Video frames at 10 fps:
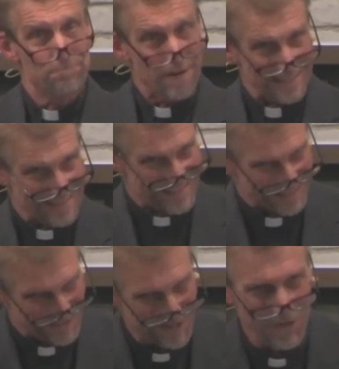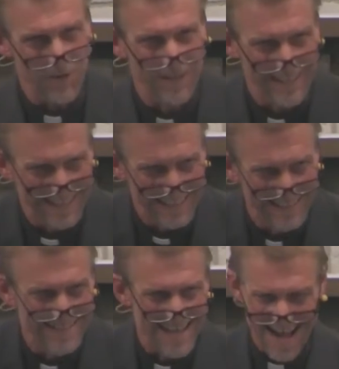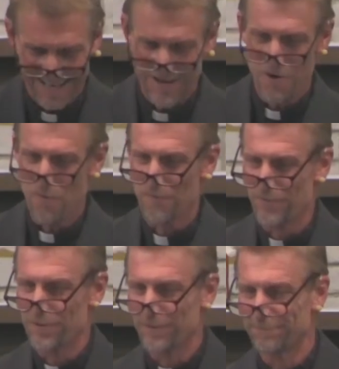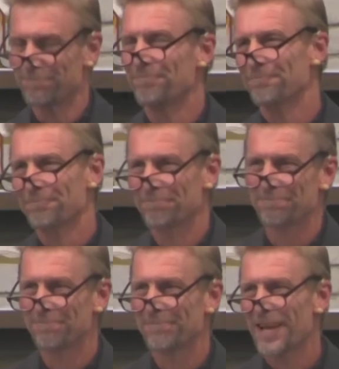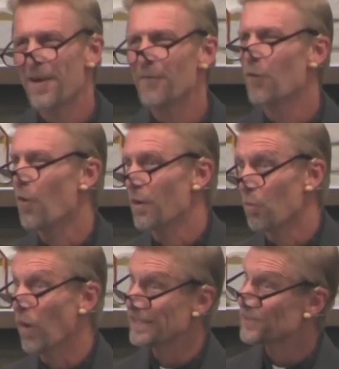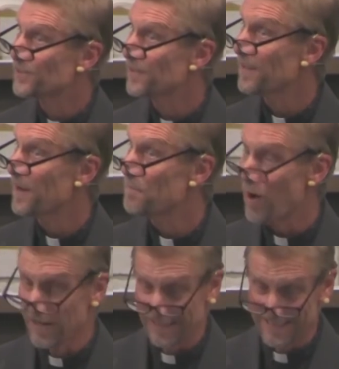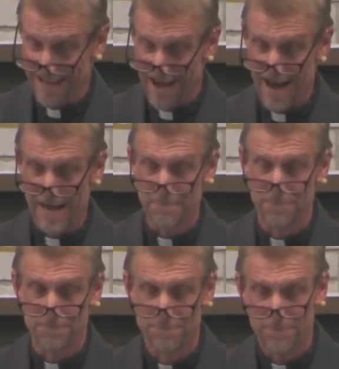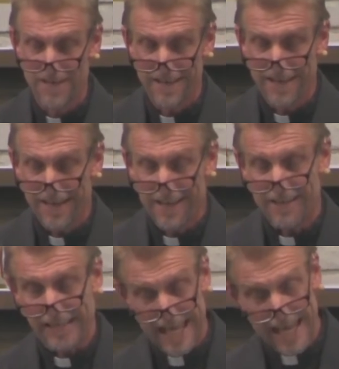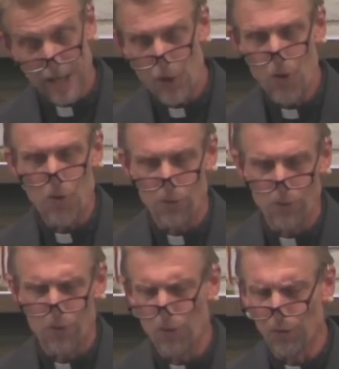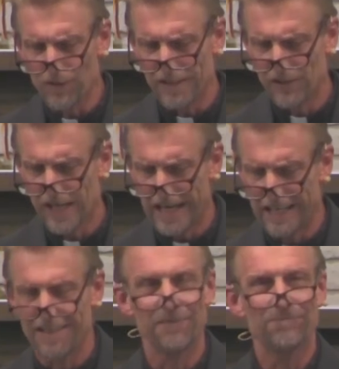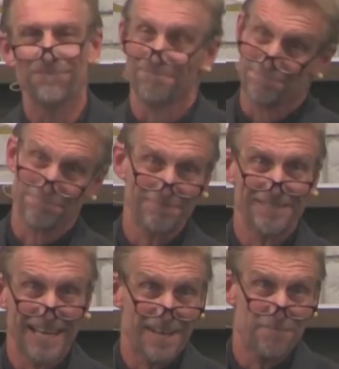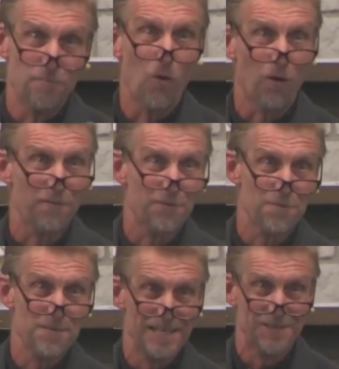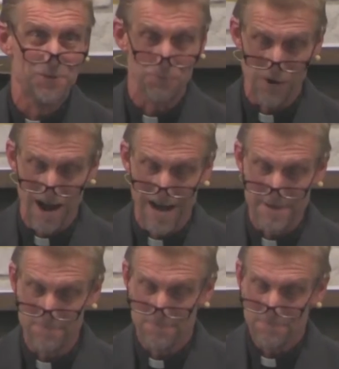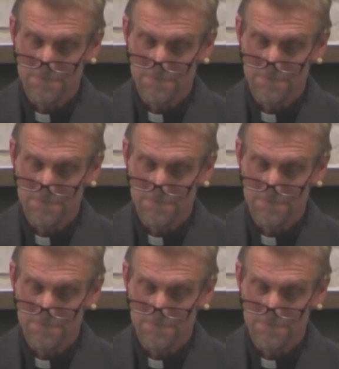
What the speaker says: But the story is not over. For once upon a time, the king who ruled this kingdom gave more for me to rhyme.